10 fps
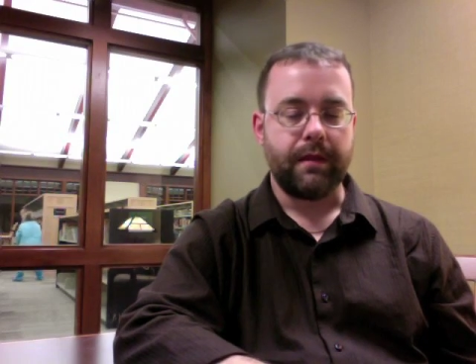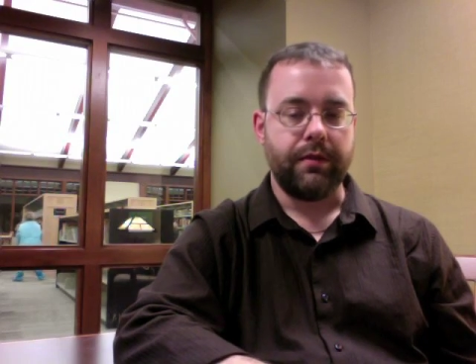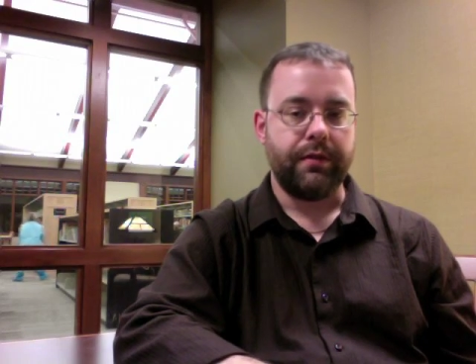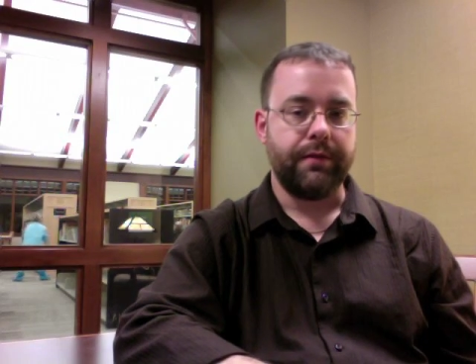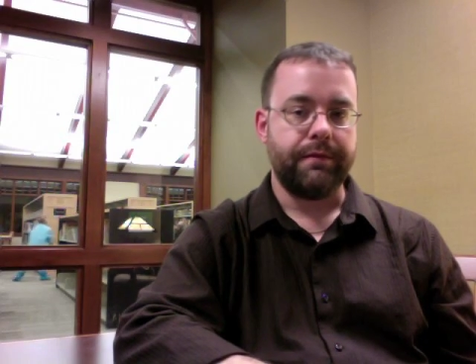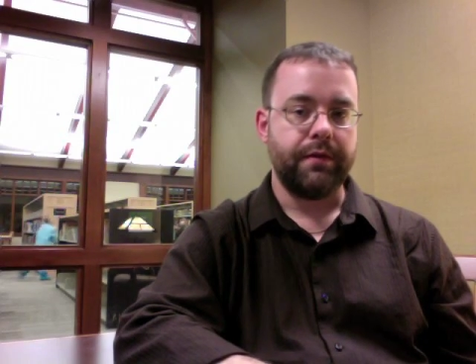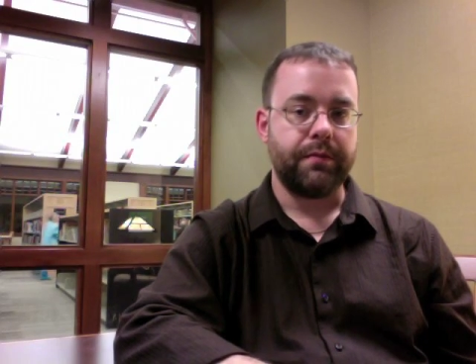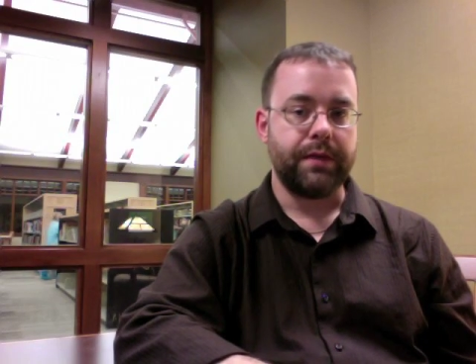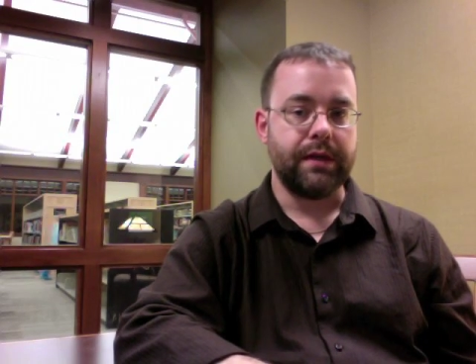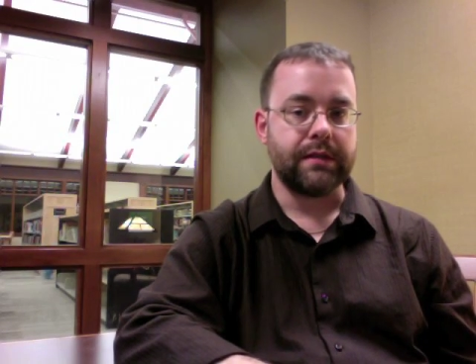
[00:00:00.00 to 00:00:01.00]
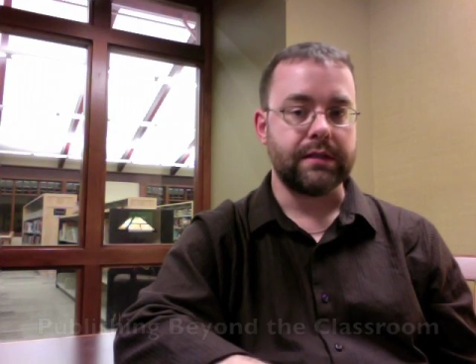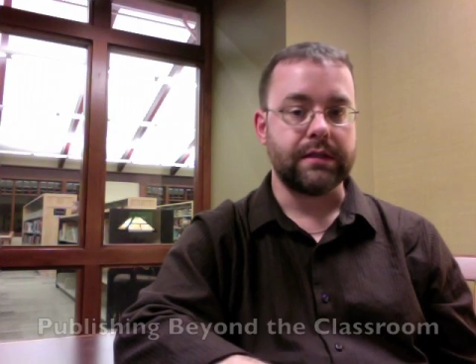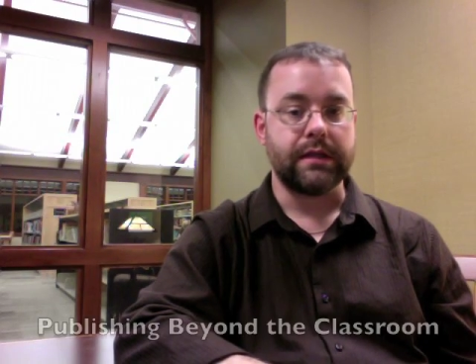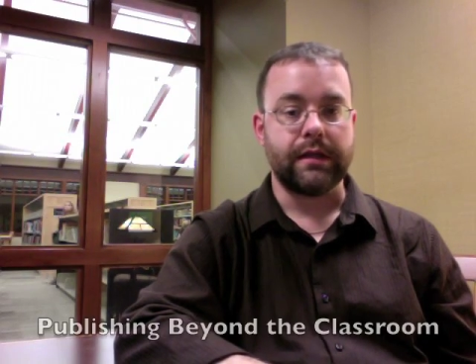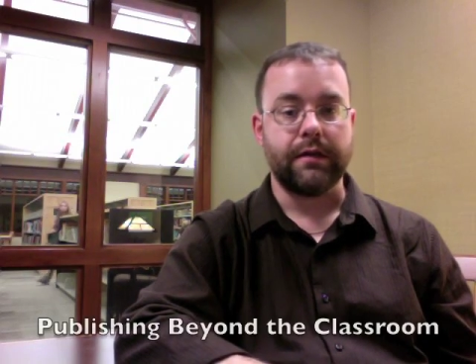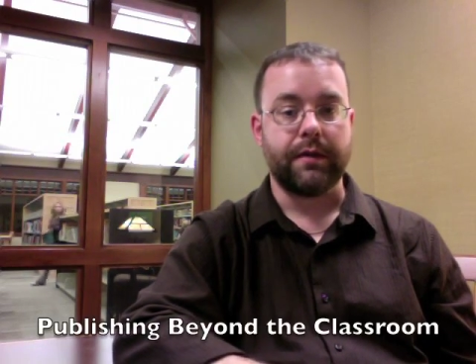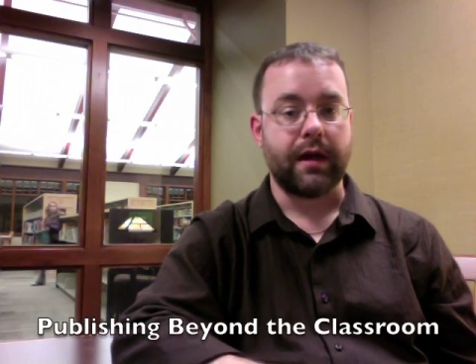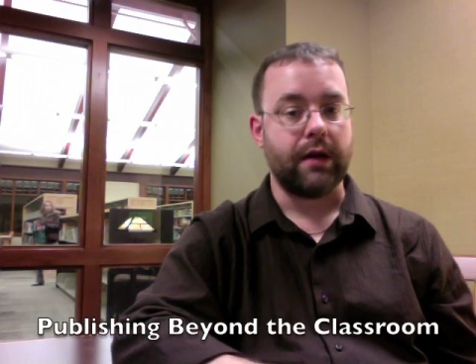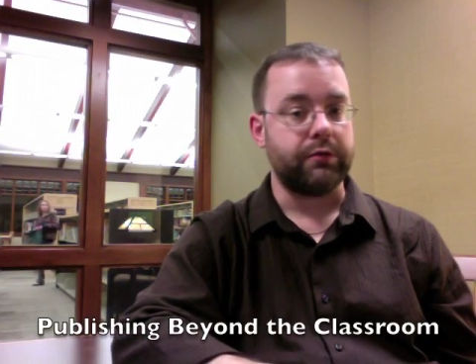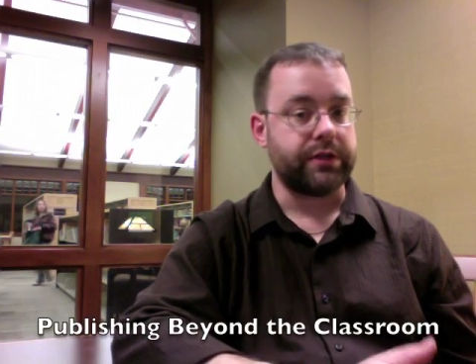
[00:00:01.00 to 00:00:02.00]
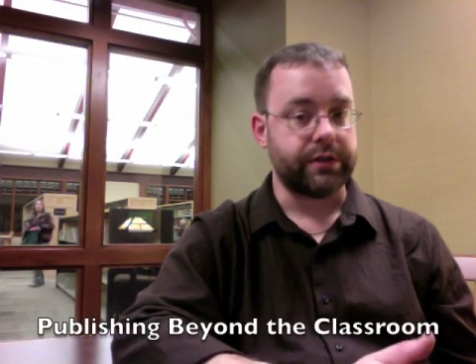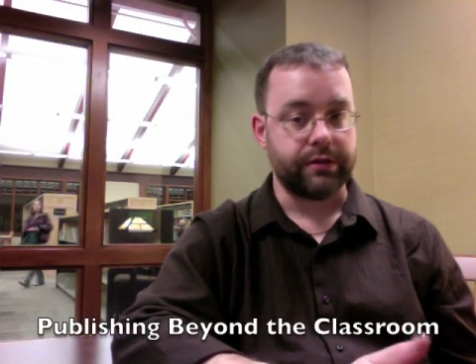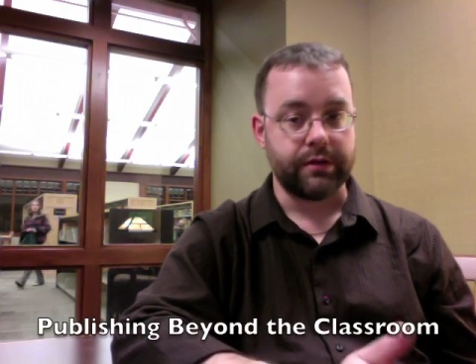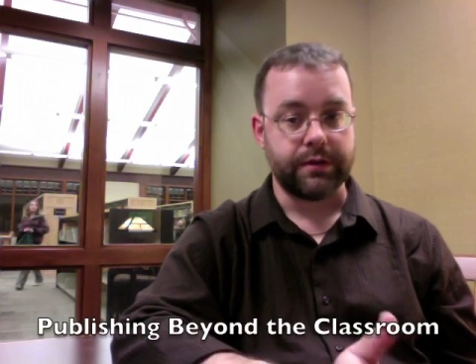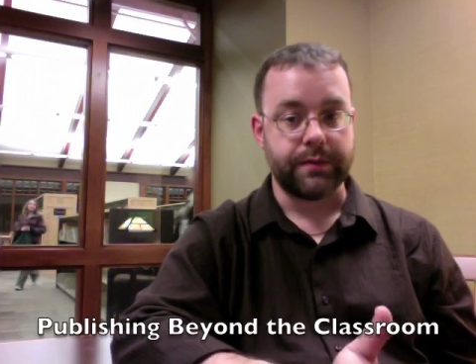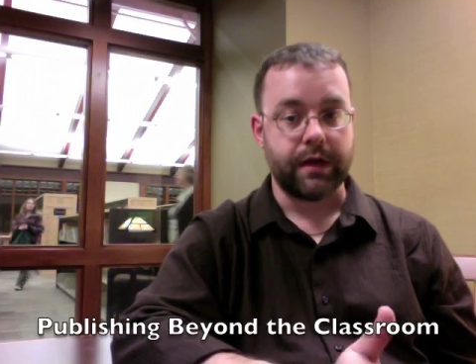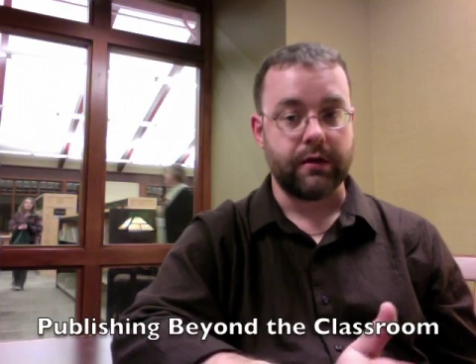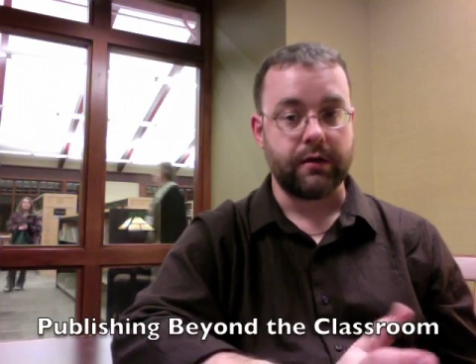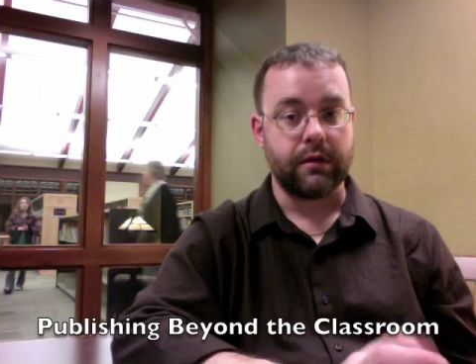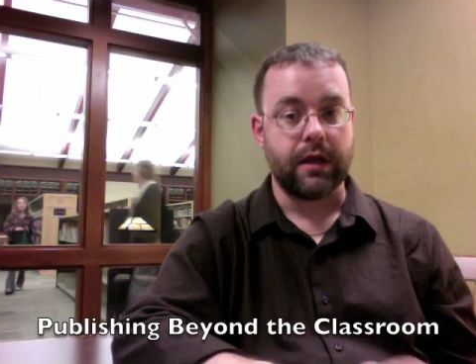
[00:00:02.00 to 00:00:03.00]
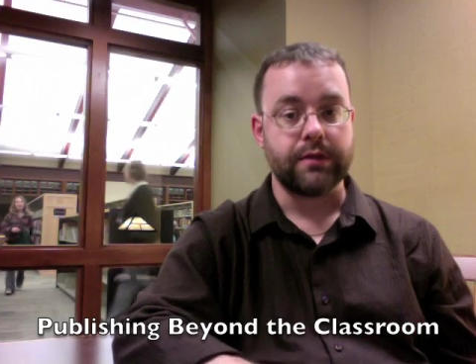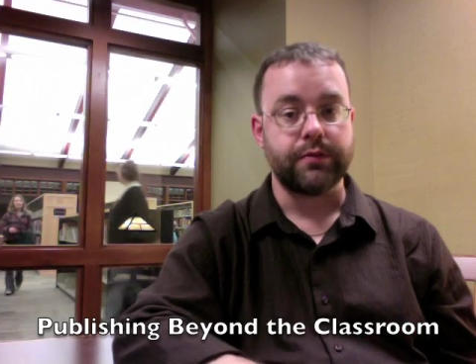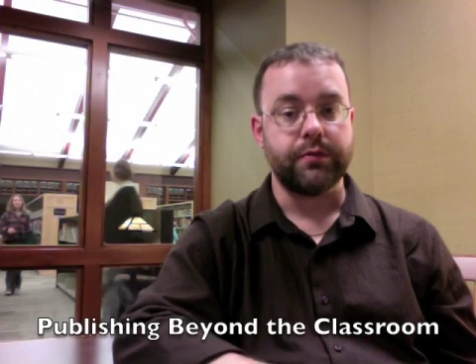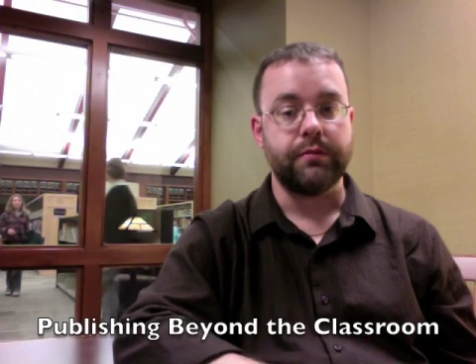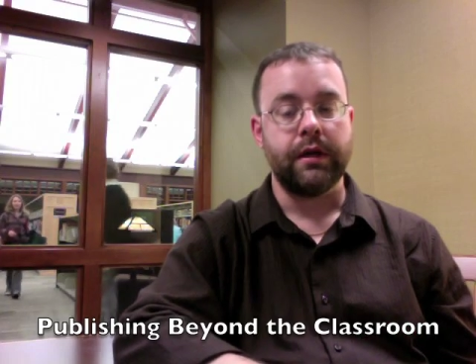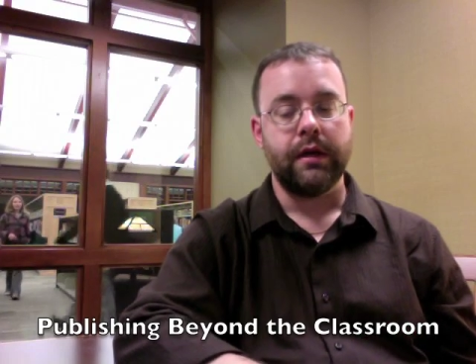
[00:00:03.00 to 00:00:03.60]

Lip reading: And then the fifth piece is thinking about how we share this beyond our classroom.